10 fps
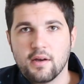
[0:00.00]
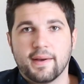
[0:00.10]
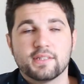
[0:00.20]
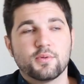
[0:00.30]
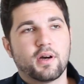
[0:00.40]

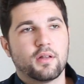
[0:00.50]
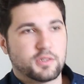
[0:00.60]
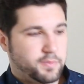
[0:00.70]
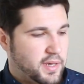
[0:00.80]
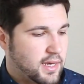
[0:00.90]
Right, so we call
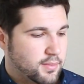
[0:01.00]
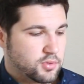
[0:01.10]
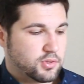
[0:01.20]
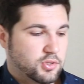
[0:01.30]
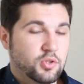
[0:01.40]
those pickups,
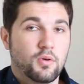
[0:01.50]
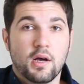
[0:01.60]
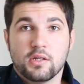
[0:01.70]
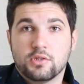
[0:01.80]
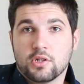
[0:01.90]
those 2,
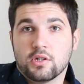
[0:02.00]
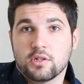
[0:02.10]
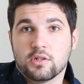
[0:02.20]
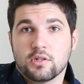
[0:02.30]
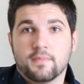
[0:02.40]

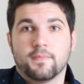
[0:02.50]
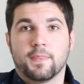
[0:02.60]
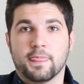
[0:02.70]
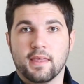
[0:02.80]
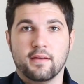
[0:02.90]

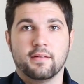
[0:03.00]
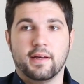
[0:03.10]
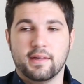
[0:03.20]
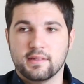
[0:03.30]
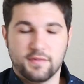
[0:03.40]
right?
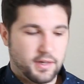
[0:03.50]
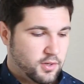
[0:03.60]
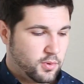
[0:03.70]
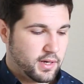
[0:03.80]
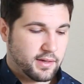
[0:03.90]
It's very
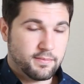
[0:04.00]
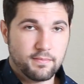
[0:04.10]
quick.